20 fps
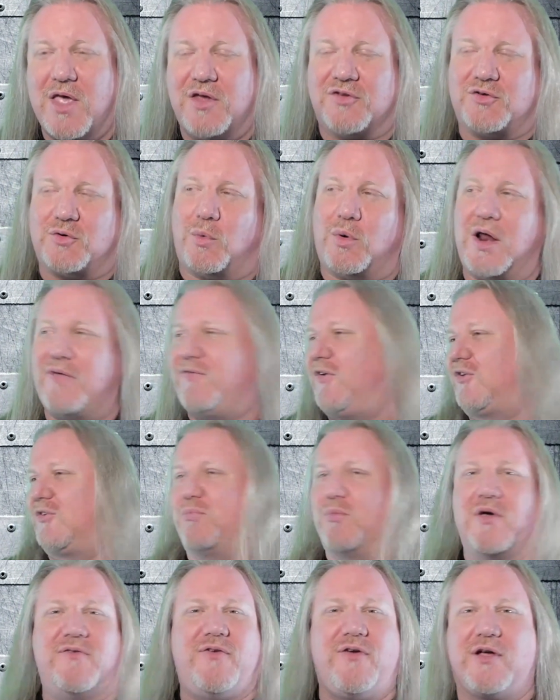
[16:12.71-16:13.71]
So what if he's
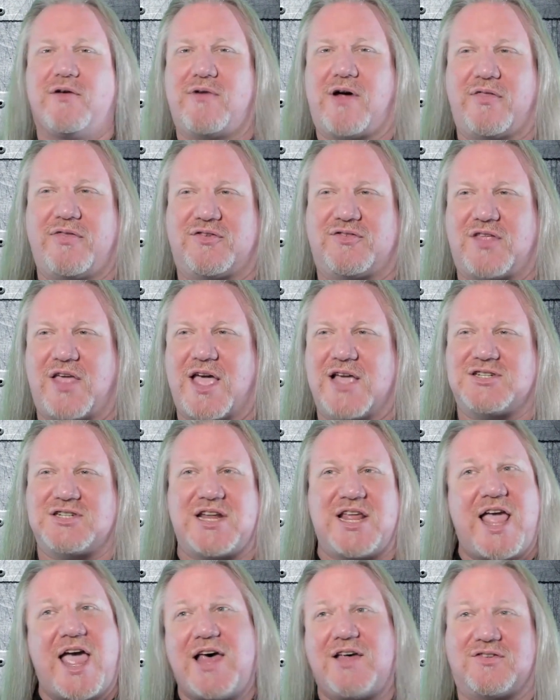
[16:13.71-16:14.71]
moving around the stage and
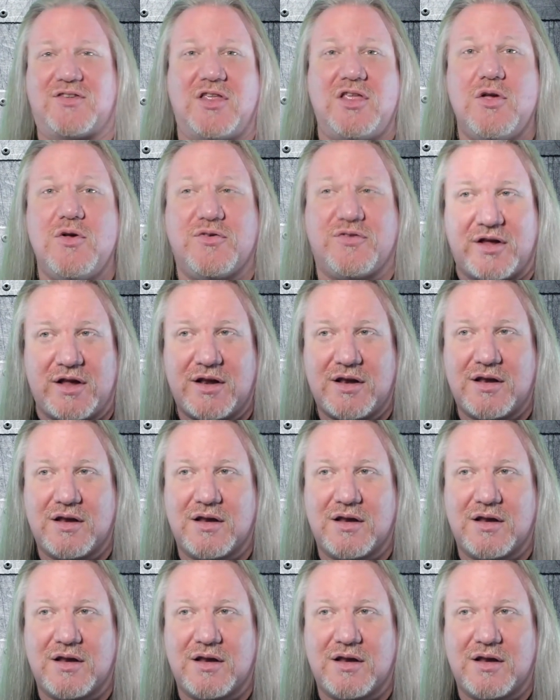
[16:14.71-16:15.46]
he has to use it?